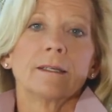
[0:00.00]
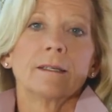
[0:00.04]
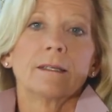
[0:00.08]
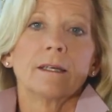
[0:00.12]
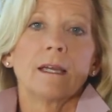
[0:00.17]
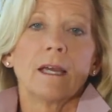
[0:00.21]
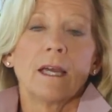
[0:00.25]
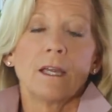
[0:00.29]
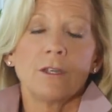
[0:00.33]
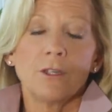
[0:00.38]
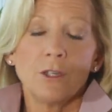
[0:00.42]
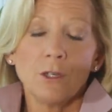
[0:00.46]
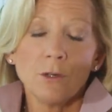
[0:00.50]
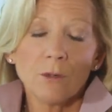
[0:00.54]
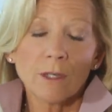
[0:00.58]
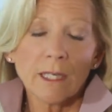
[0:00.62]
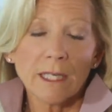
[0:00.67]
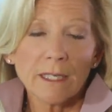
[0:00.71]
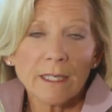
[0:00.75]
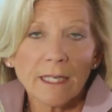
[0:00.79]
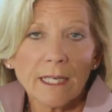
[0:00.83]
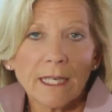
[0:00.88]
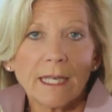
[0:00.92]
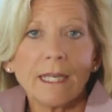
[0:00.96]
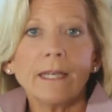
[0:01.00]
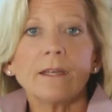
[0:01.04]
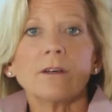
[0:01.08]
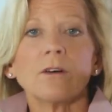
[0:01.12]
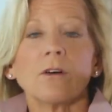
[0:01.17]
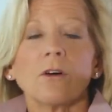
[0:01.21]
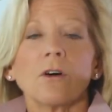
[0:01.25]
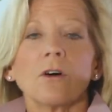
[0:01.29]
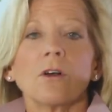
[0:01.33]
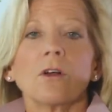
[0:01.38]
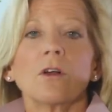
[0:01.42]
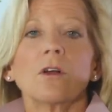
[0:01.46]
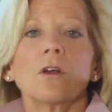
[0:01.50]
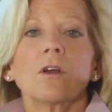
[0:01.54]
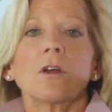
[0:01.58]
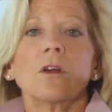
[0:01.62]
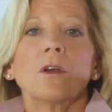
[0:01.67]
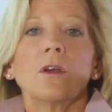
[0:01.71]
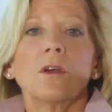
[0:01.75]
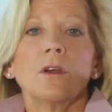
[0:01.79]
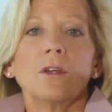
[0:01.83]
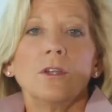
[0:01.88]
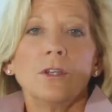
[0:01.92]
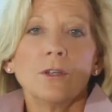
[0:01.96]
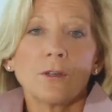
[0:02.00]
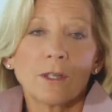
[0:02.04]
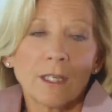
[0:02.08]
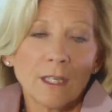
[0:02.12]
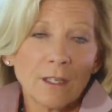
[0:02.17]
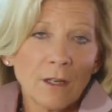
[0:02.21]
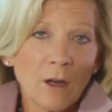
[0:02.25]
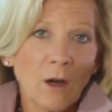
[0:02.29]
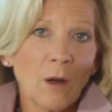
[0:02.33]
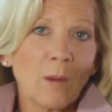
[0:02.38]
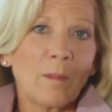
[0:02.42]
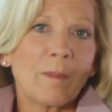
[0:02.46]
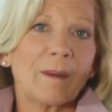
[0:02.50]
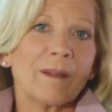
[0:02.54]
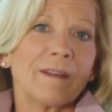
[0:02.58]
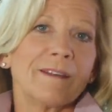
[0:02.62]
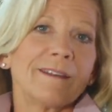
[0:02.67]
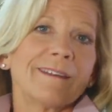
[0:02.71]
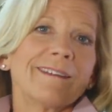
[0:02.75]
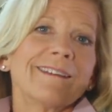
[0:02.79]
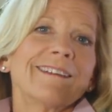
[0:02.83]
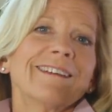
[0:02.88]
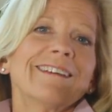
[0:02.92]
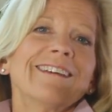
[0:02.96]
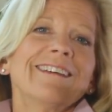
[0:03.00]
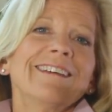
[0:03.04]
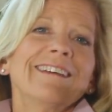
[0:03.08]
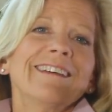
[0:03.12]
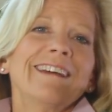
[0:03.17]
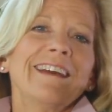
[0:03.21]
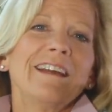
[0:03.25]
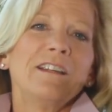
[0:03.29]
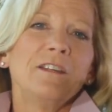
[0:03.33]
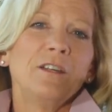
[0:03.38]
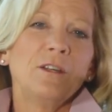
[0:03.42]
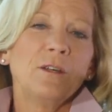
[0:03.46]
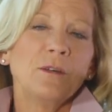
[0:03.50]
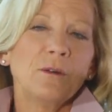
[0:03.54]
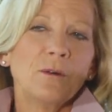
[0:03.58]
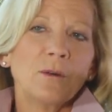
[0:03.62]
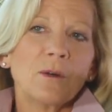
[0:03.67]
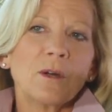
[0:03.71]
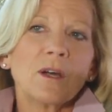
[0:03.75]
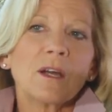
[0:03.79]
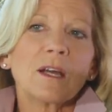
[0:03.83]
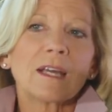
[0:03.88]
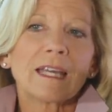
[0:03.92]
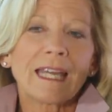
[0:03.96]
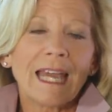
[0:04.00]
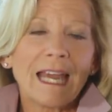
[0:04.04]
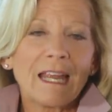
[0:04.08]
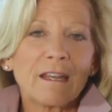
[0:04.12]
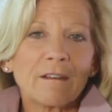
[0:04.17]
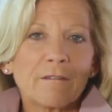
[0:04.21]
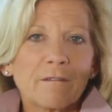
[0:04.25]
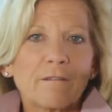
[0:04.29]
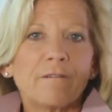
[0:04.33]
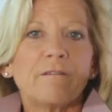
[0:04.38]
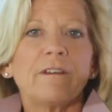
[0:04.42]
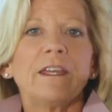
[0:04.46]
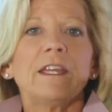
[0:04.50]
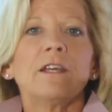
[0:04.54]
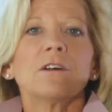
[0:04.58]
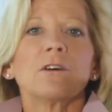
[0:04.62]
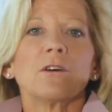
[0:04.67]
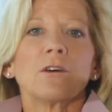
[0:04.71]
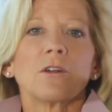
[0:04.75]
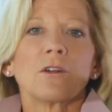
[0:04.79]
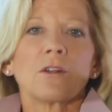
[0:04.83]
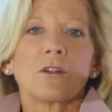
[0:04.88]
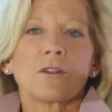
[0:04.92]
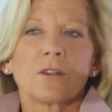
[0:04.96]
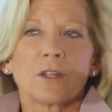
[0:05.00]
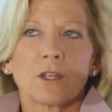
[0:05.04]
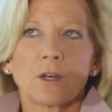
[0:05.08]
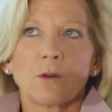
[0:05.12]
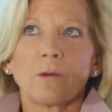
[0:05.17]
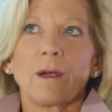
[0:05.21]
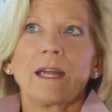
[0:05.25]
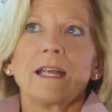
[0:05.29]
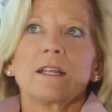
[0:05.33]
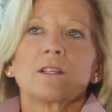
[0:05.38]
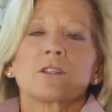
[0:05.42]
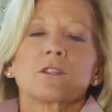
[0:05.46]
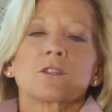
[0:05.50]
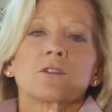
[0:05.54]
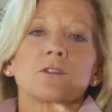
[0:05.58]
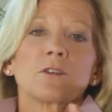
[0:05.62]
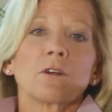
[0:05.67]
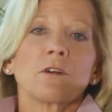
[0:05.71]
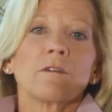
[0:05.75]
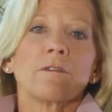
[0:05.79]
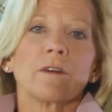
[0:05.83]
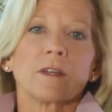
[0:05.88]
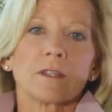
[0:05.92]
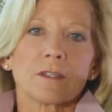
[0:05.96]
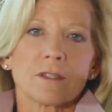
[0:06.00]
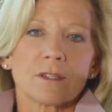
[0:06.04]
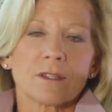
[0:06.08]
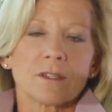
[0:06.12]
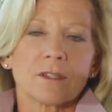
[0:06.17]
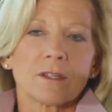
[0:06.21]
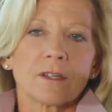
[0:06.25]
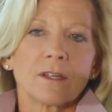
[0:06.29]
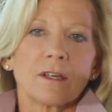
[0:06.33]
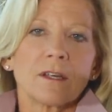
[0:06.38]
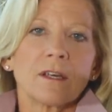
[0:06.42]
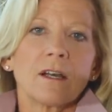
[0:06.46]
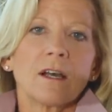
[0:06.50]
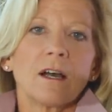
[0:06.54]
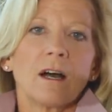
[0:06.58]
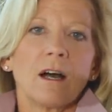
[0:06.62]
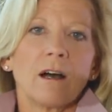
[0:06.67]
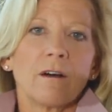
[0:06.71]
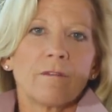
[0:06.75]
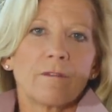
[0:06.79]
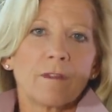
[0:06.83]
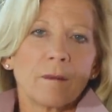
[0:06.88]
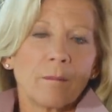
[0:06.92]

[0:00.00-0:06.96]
And you can heal, you can open, and you can feel the great service of the